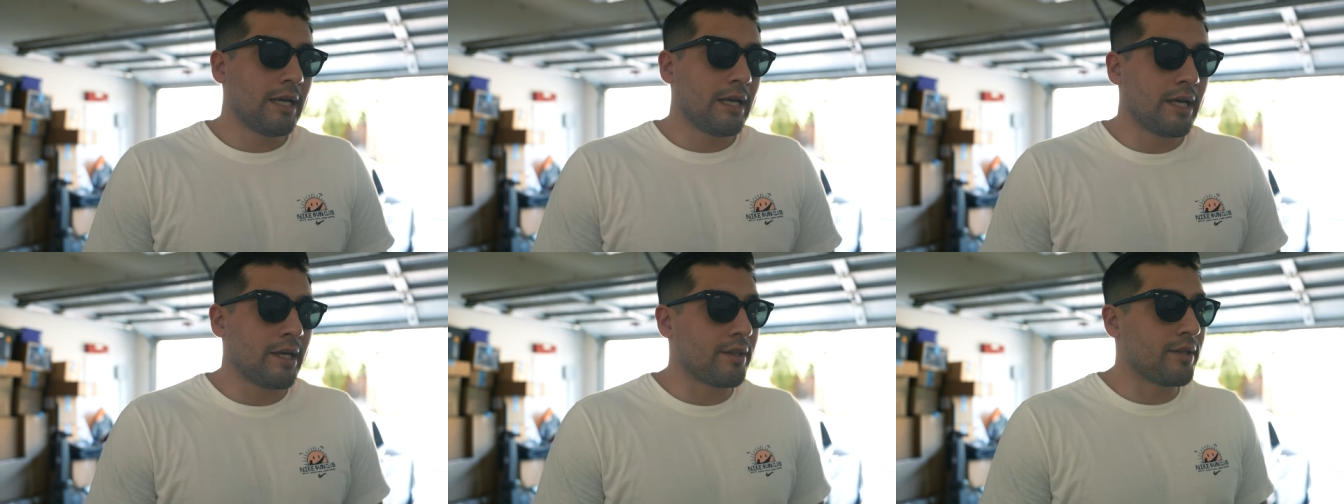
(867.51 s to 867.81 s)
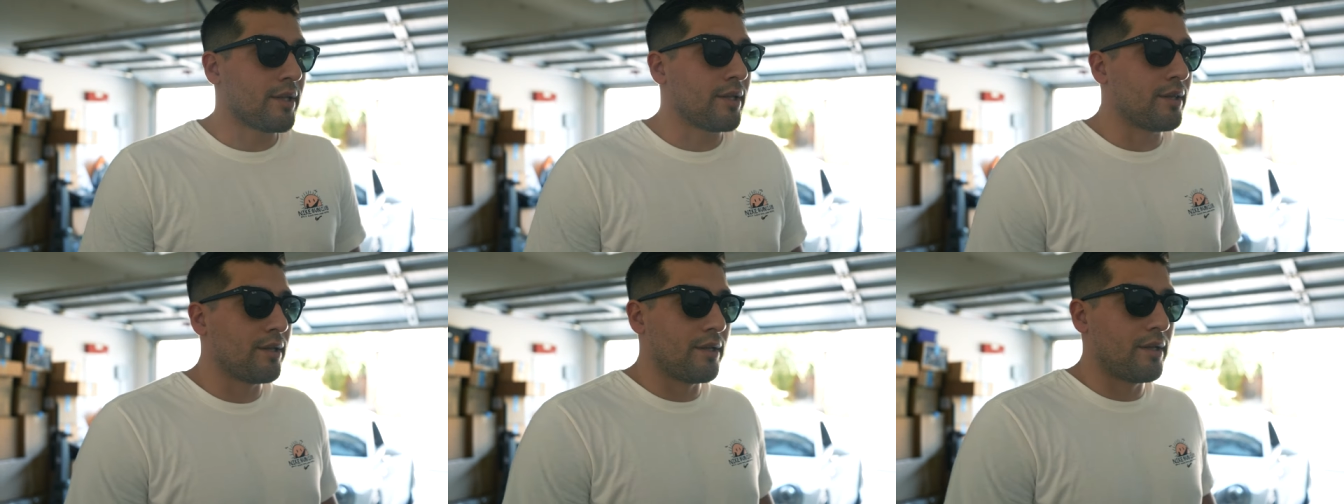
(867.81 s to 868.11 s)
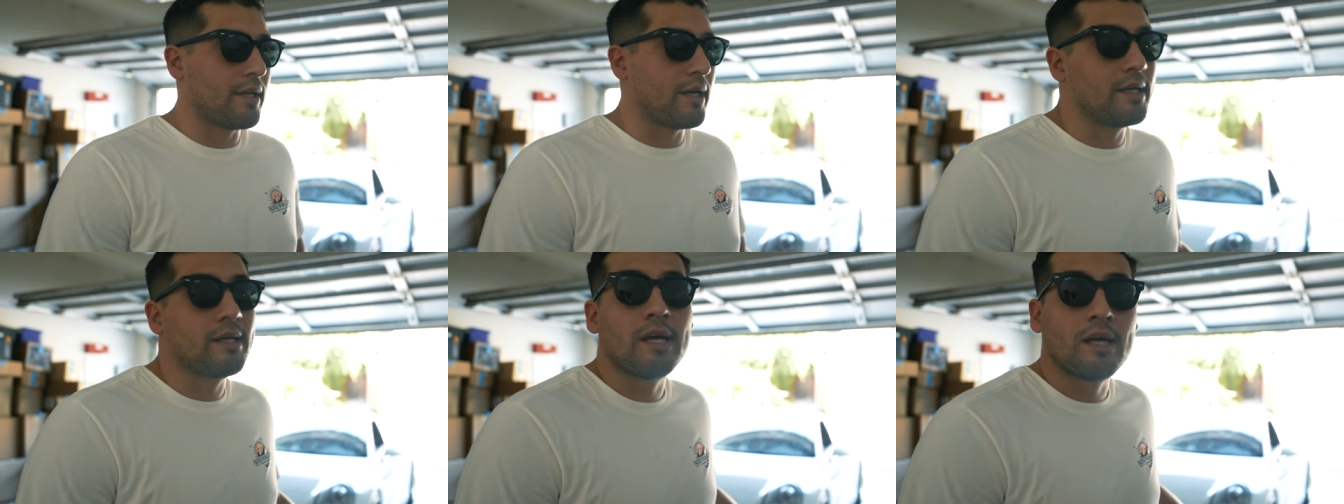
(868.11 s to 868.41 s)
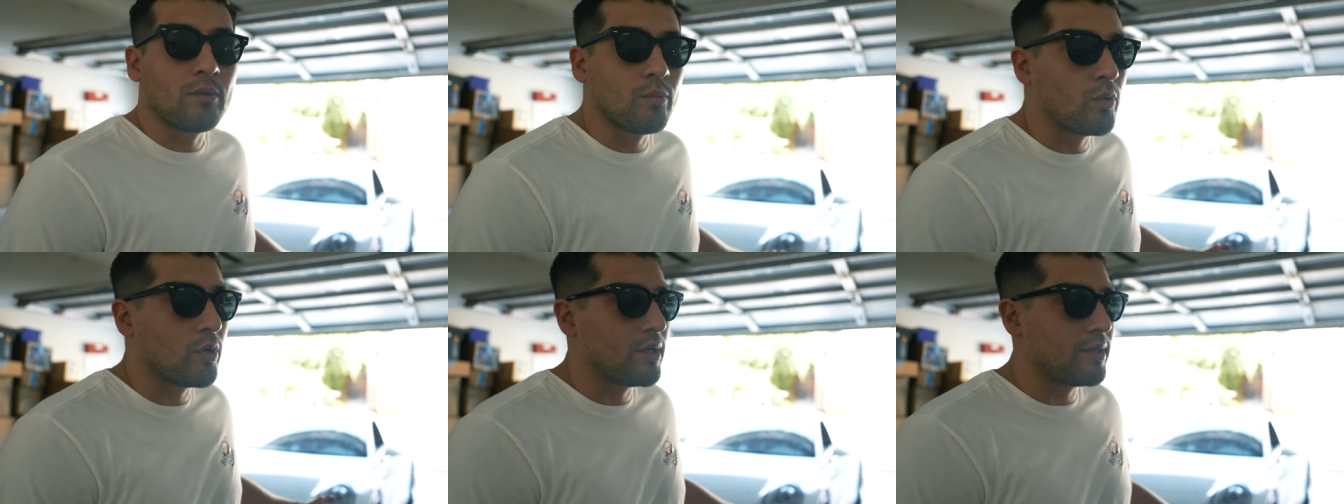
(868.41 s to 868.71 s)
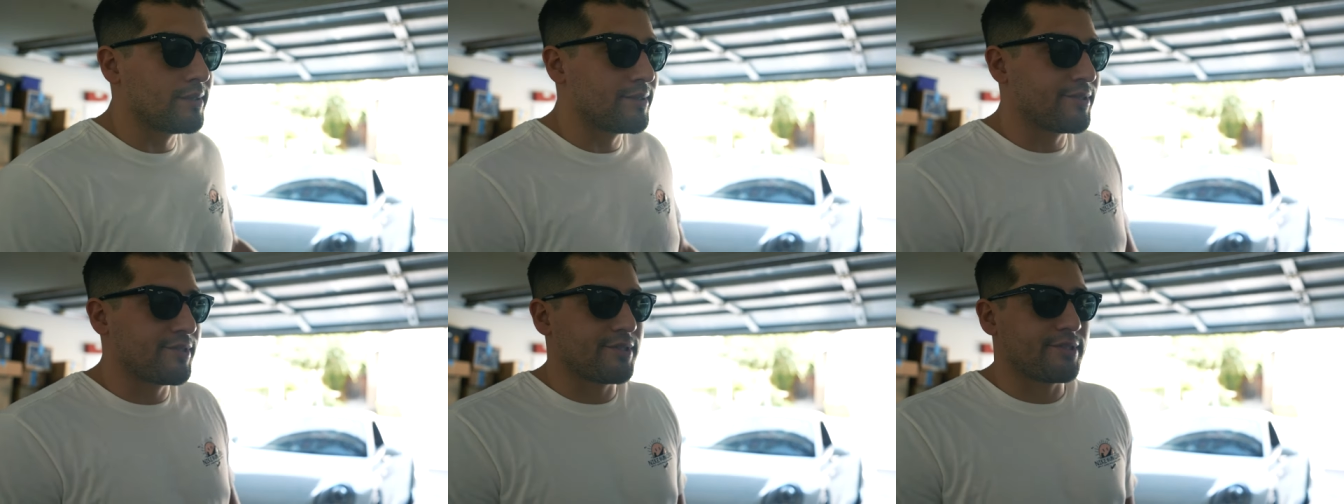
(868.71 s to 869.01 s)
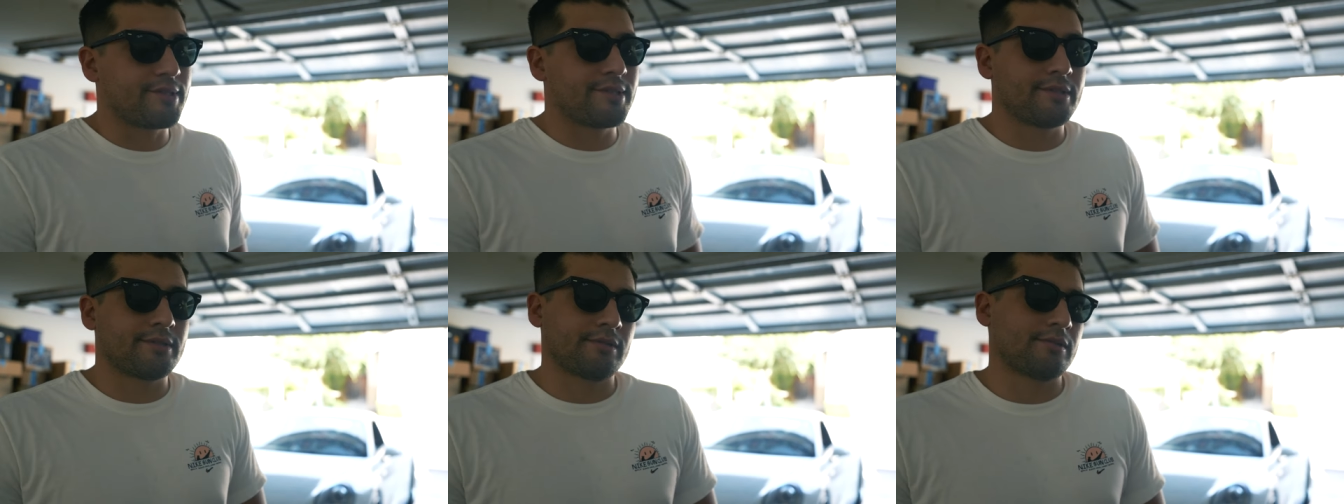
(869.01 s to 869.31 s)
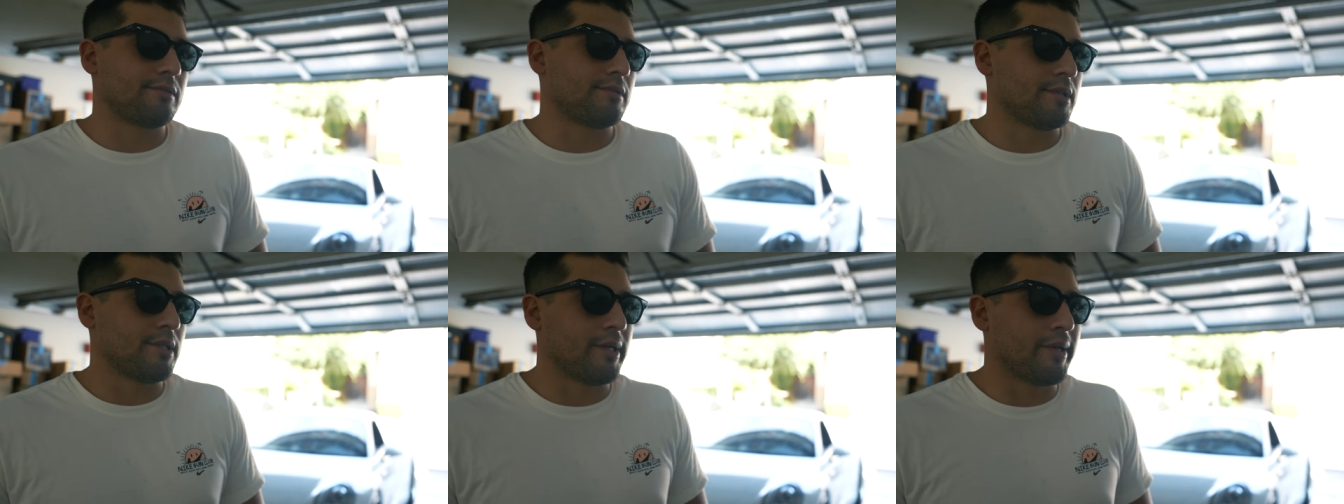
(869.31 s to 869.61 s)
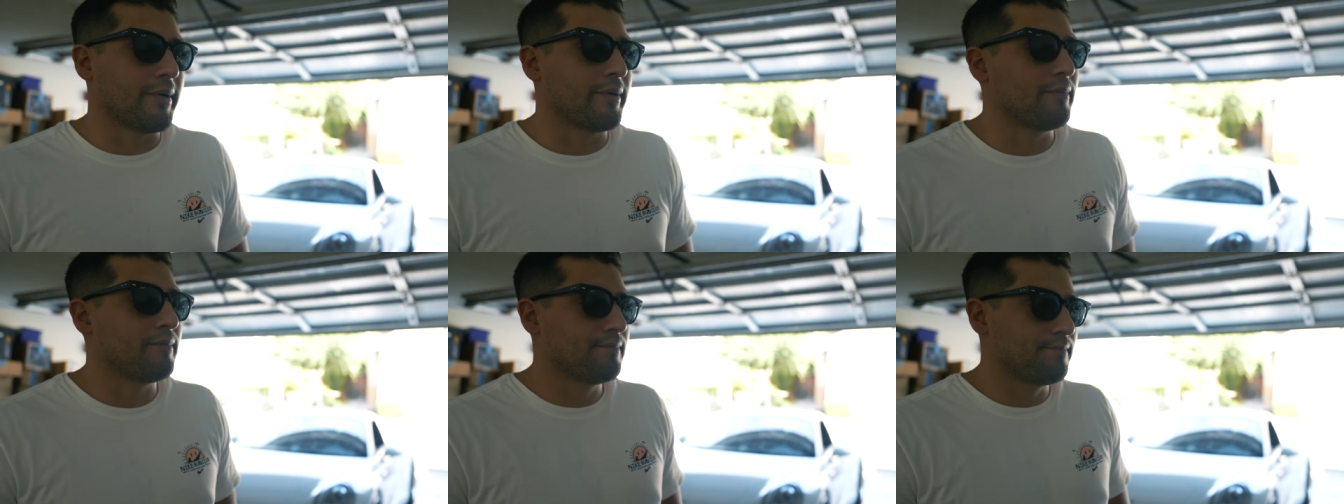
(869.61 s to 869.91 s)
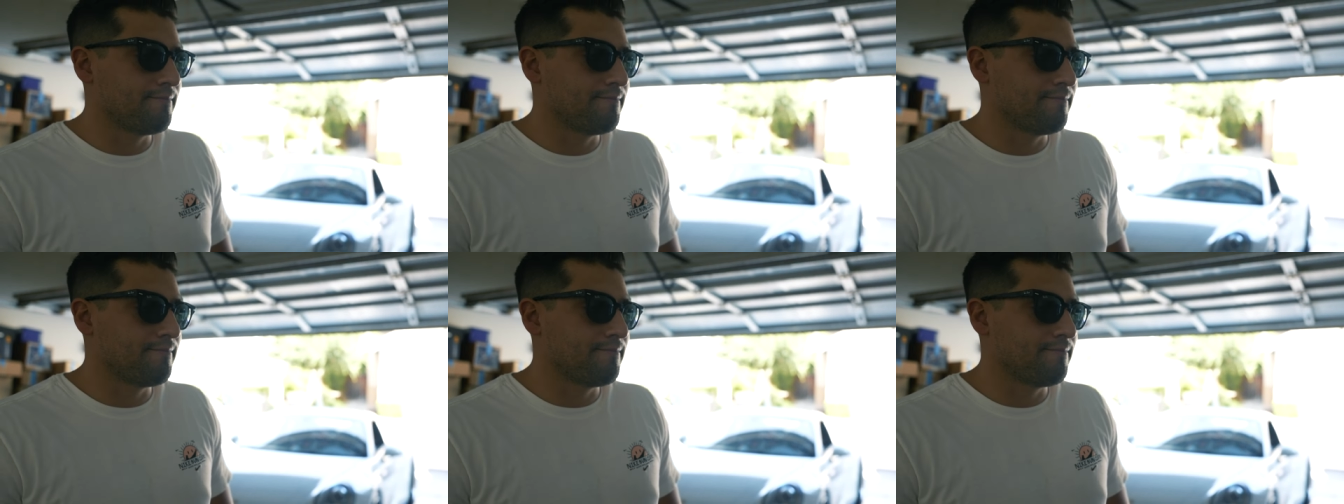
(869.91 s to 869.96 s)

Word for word: And then the nine ninety-one is just, you know,